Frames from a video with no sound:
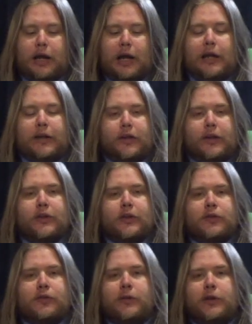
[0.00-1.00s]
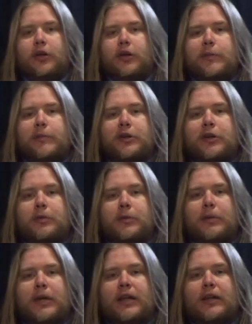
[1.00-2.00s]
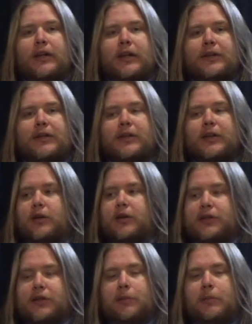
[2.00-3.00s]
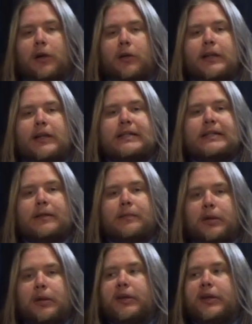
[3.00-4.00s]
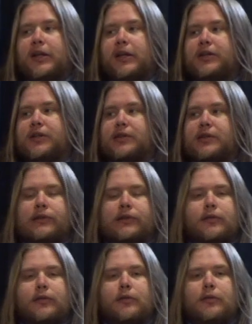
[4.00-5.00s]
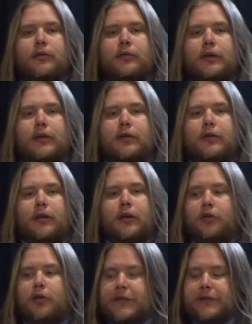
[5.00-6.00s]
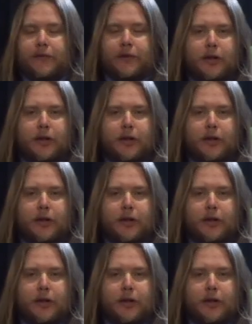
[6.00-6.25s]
I think there's a real argument could be made that there are some outlets, some publications across